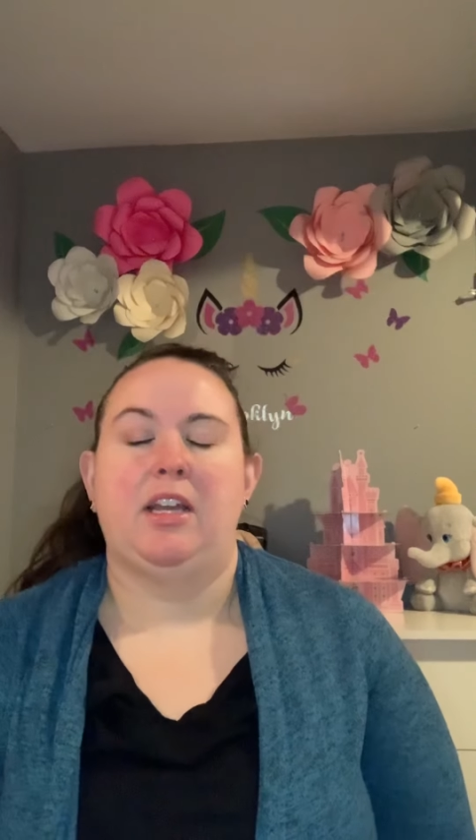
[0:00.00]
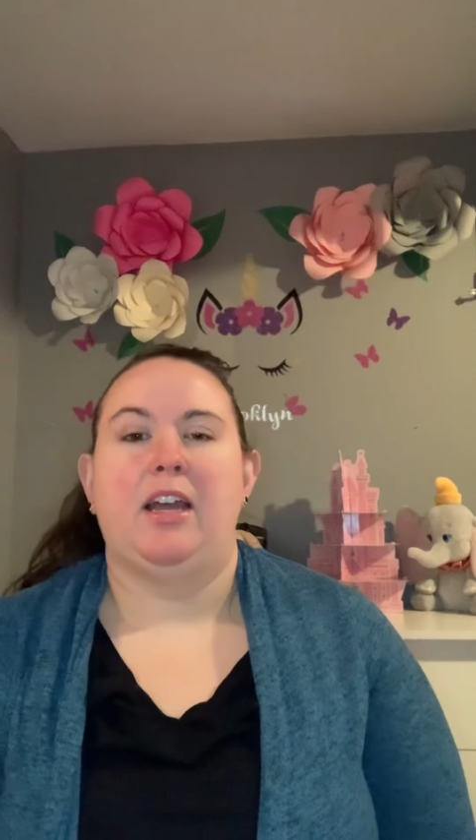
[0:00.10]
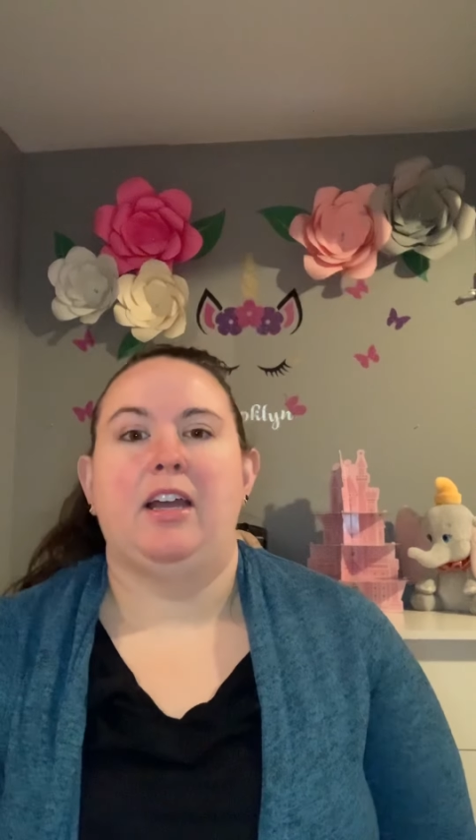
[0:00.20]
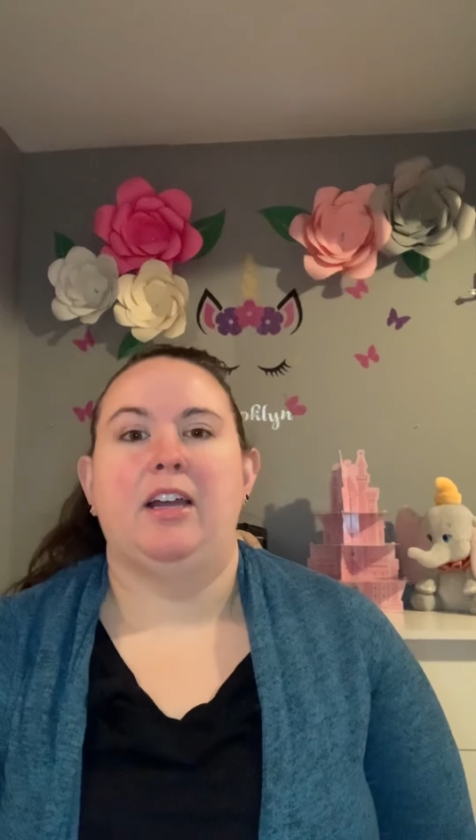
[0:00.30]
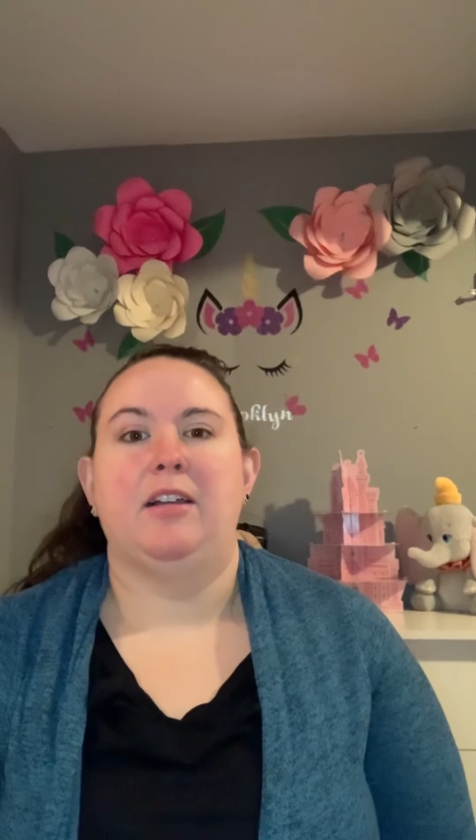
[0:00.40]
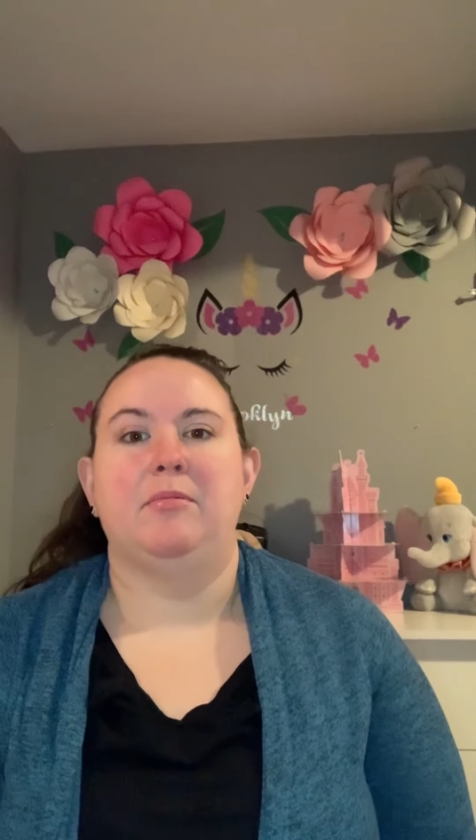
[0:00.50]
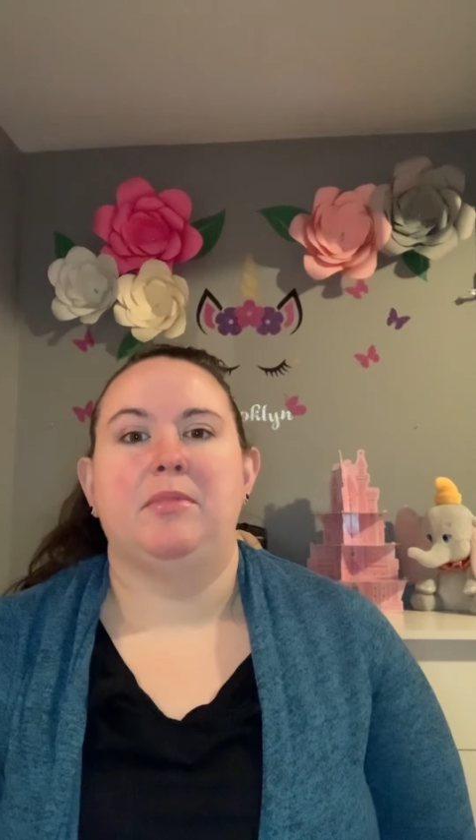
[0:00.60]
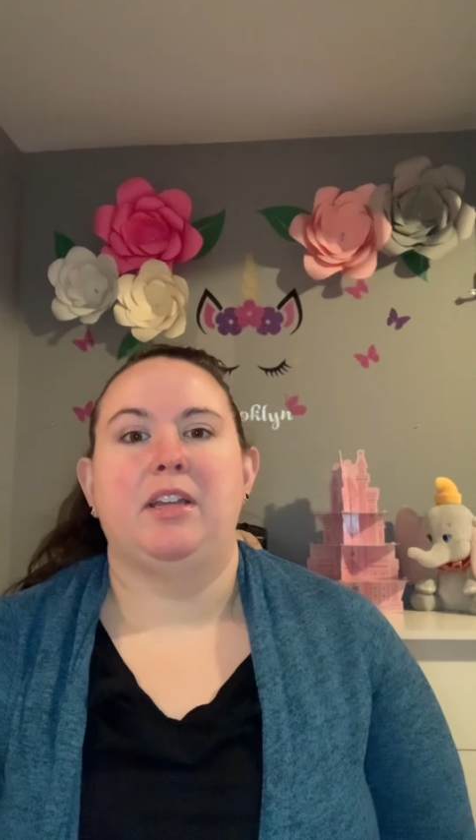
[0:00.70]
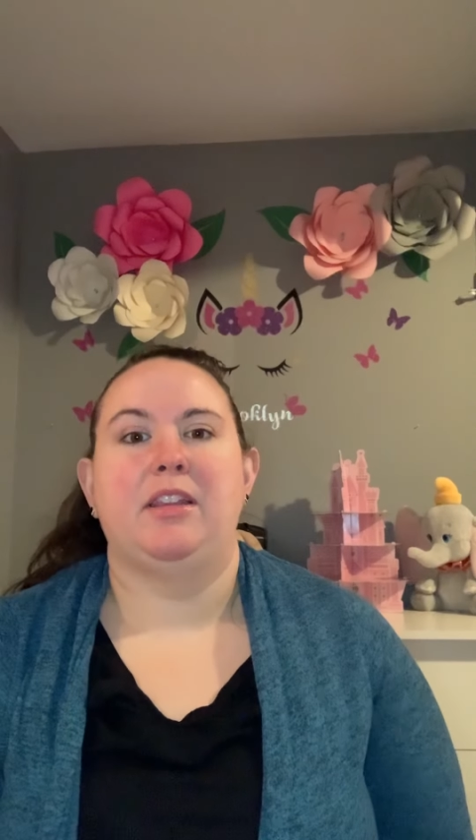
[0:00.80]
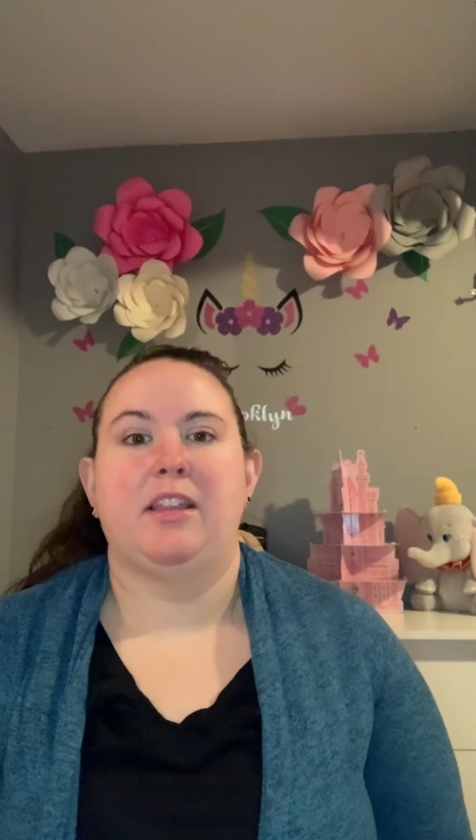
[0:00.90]

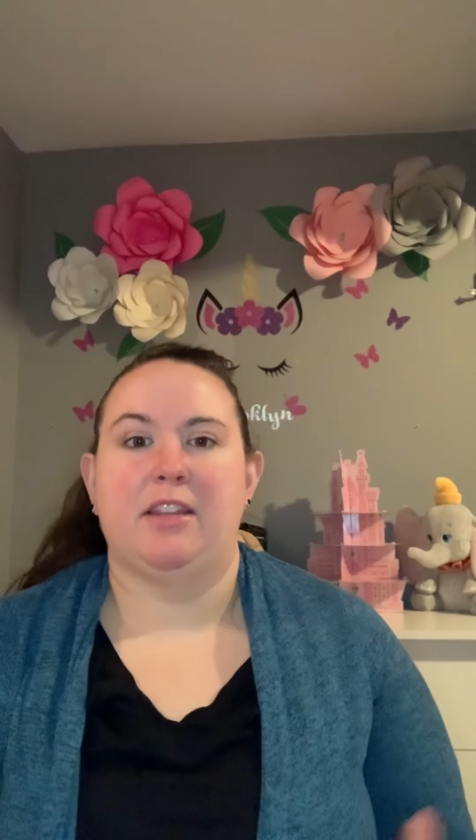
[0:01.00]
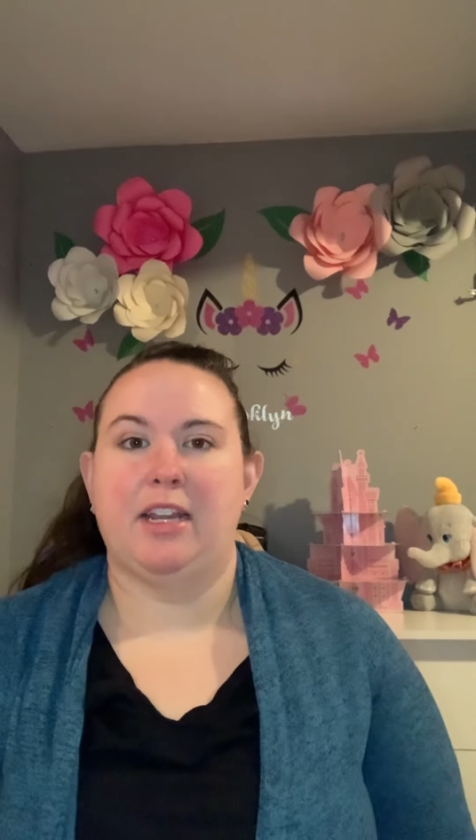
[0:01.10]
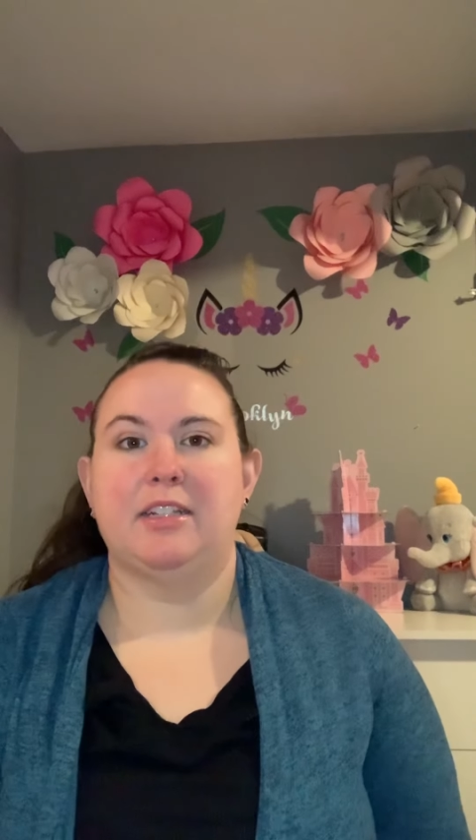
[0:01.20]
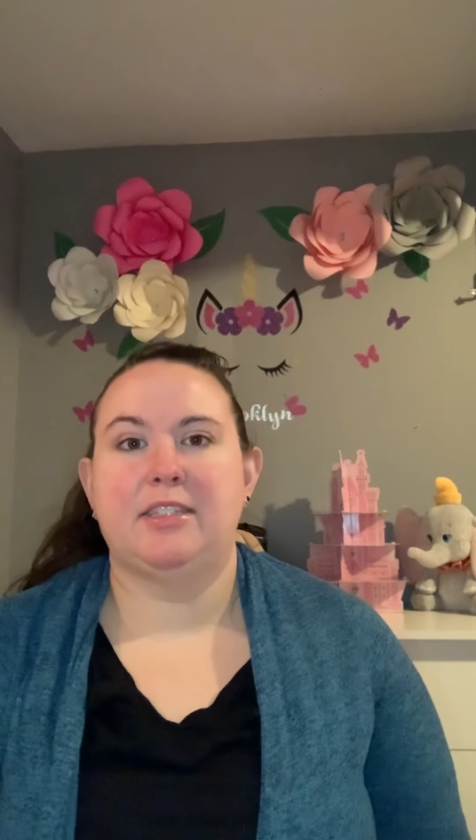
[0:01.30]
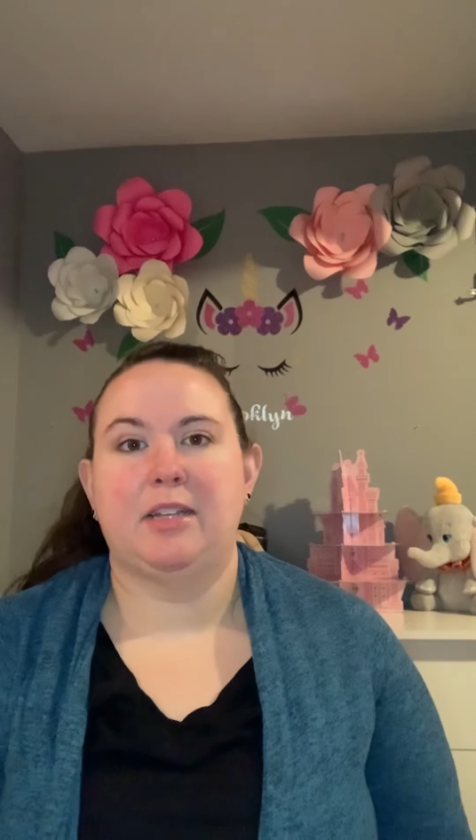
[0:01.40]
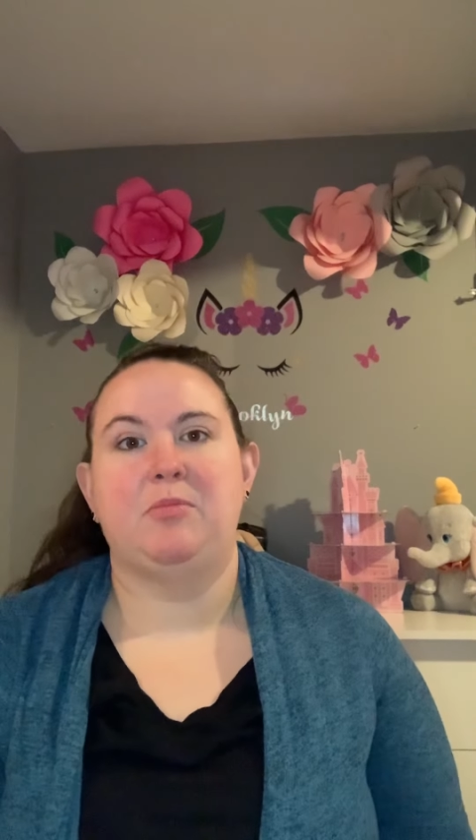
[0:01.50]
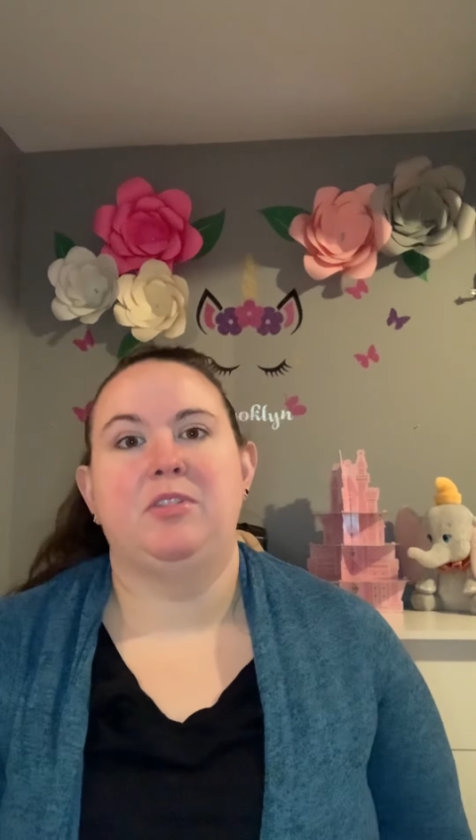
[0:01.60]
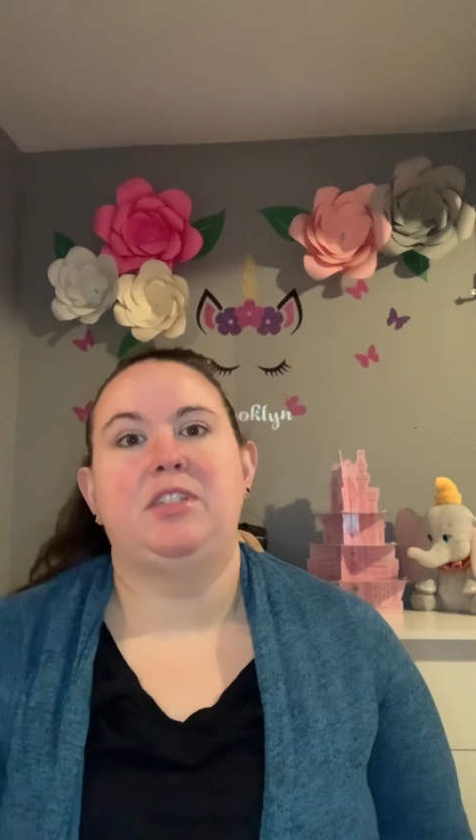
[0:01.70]
And then the next step was